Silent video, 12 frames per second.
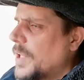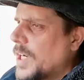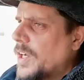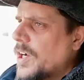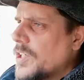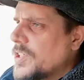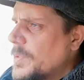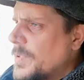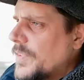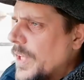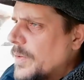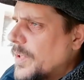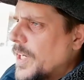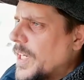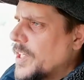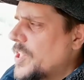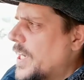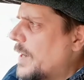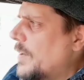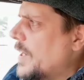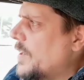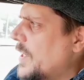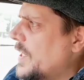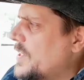I asked them if they wanted a shout
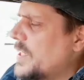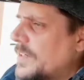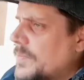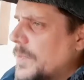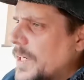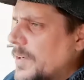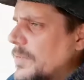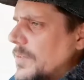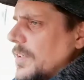out, and they said, well,